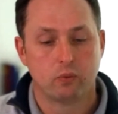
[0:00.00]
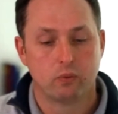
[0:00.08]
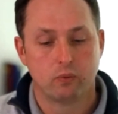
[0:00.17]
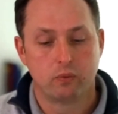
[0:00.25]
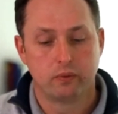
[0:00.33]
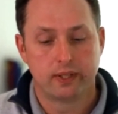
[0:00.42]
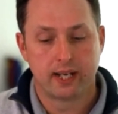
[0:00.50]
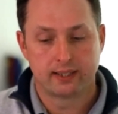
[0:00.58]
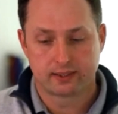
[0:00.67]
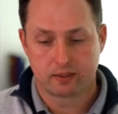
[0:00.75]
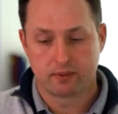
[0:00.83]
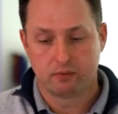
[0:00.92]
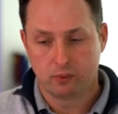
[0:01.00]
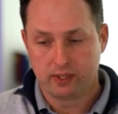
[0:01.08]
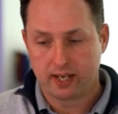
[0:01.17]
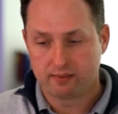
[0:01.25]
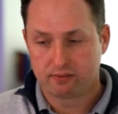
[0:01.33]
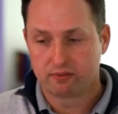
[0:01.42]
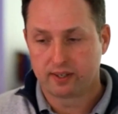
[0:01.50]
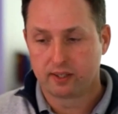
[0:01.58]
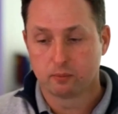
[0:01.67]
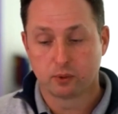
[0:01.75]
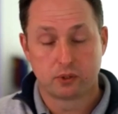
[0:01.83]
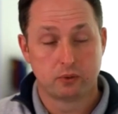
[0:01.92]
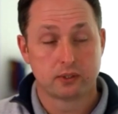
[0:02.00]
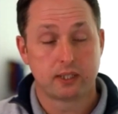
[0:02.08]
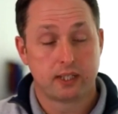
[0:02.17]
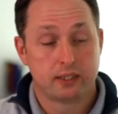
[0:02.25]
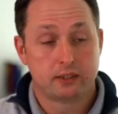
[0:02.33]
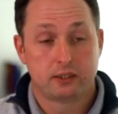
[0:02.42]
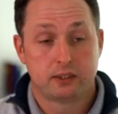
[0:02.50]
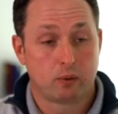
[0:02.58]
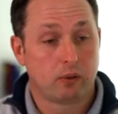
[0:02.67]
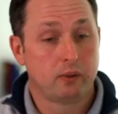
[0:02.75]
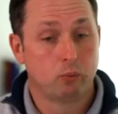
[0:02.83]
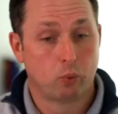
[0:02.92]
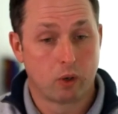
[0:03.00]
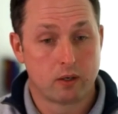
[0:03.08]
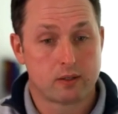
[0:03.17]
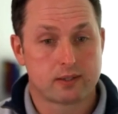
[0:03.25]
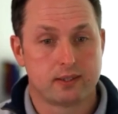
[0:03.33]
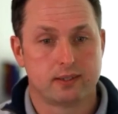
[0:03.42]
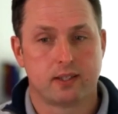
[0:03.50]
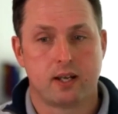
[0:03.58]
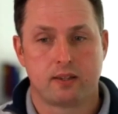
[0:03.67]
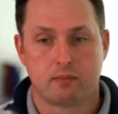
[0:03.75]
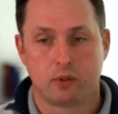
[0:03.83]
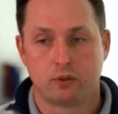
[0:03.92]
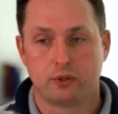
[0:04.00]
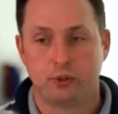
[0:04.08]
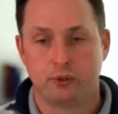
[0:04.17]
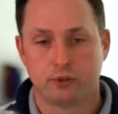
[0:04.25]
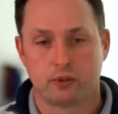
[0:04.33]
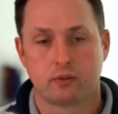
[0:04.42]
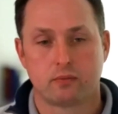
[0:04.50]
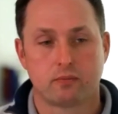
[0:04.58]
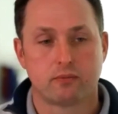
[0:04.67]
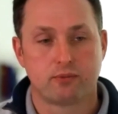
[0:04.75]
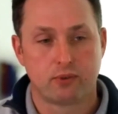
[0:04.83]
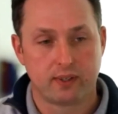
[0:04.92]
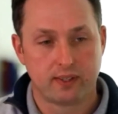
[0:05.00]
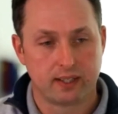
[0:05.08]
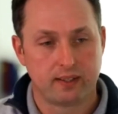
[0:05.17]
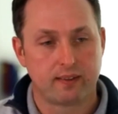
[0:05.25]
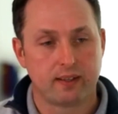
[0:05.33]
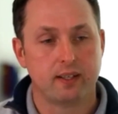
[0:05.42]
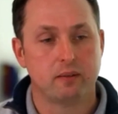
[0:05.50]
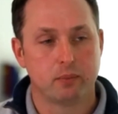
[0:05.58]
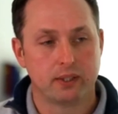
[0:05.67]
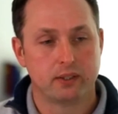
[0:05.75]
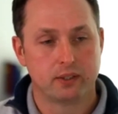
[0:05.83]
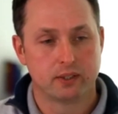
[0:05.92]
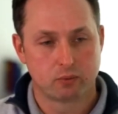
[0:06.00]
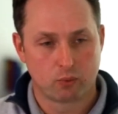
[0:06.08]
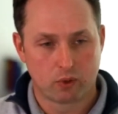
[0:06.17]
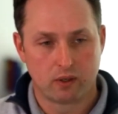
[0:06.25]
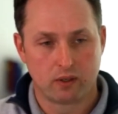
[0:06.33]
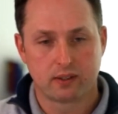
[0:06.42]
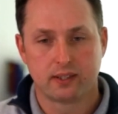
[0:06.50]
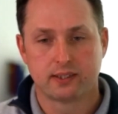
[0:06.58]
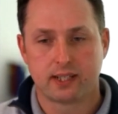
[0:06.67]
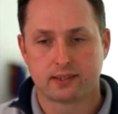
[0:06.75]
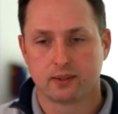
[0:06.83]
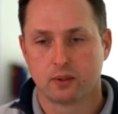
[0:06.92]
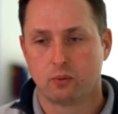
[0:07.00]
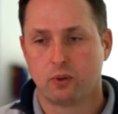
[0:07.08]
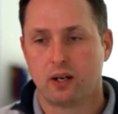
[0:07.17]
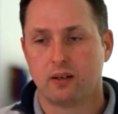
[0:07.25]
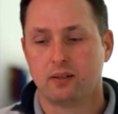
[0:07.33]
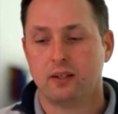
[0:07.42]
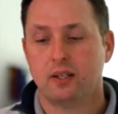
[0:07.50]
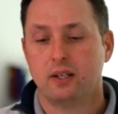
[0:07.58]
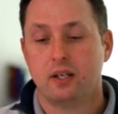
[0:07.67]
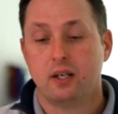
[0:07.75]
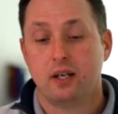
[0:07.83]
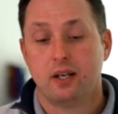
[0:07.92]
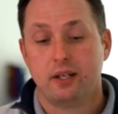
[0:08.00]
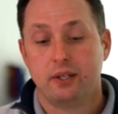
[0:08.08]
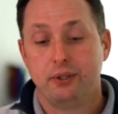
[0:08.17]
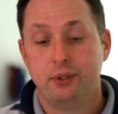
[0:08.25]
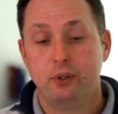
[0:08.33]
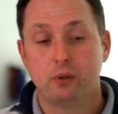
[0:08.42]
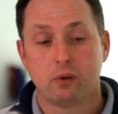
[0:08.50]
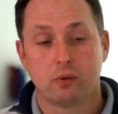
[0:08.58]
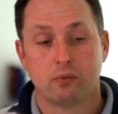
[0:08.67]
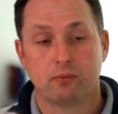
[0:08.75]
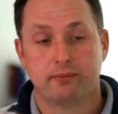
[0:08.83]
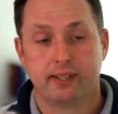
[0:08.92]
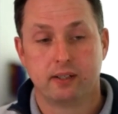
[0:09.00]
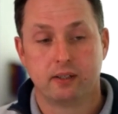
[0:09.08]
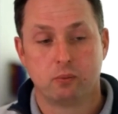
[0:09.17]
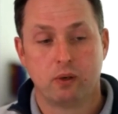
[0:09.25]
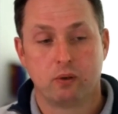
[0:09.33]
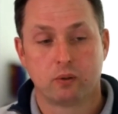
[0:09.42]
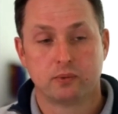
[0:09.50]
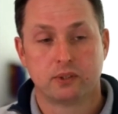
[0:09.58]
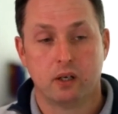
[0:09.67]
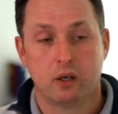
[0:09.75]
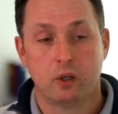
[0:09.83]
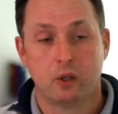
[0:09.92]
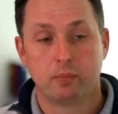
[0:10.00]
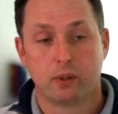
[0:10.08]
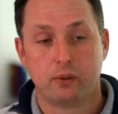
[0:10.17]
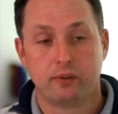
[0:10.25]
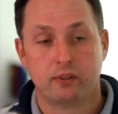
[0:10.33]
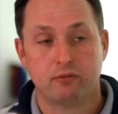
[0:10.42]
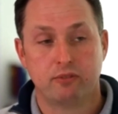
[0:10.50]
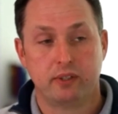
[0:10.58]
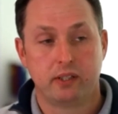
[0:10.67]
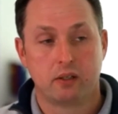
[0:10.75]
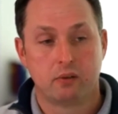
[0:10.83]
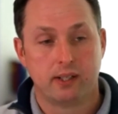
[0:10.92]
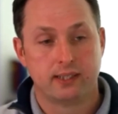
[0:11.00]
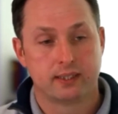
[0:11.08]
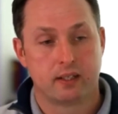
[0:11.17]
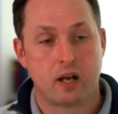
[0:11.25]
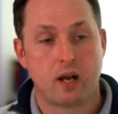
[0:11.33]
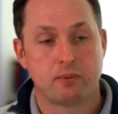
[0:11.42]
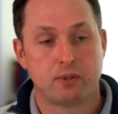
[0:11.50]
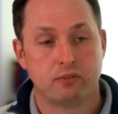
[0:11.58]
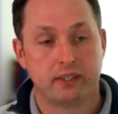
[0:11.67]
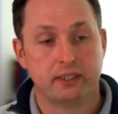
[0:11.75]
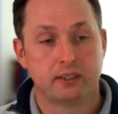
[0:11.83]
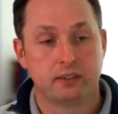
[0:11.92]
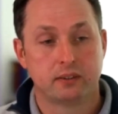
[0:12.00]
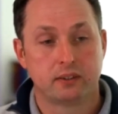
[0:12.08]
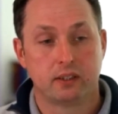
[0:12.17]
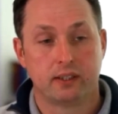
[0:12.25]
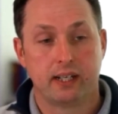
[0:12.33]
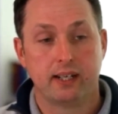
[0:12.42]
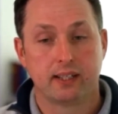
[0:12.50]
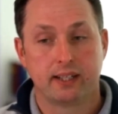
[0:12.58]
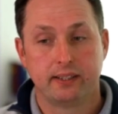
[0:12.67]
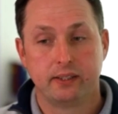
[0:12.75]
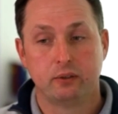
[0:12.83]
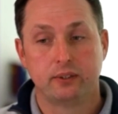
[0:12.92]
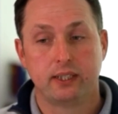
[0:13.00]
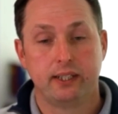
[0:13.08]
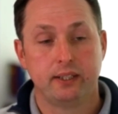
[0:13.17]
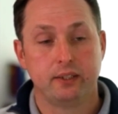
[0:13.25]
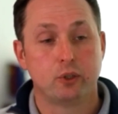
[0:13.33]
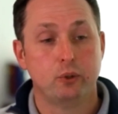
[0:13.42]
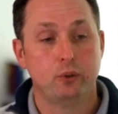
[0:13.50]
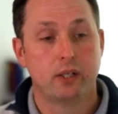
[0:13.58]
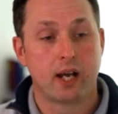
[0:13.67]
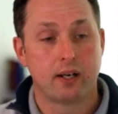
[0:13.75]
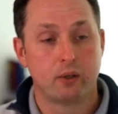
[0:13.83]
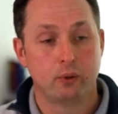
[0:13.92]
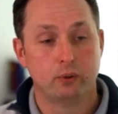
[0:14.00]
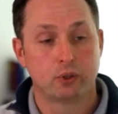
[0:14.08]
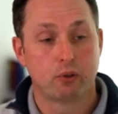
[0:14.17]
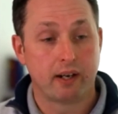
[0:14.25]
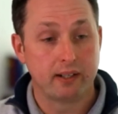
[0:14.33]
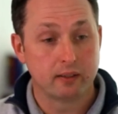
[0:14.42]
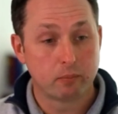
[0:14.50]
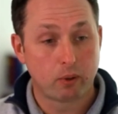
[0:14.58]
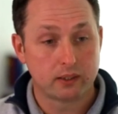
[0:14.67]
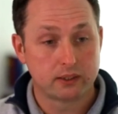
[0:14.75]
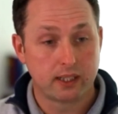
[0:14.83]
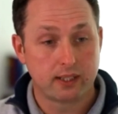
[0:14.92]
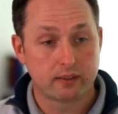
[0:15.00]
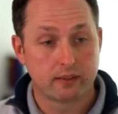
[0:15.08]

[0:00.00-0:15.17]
That's something we have available to us, and it generally works. It's not the most user friendly thing, but it does work. It takes a little while. You are very welcome to upload the video as an observation to the LADOT 2.0 training project,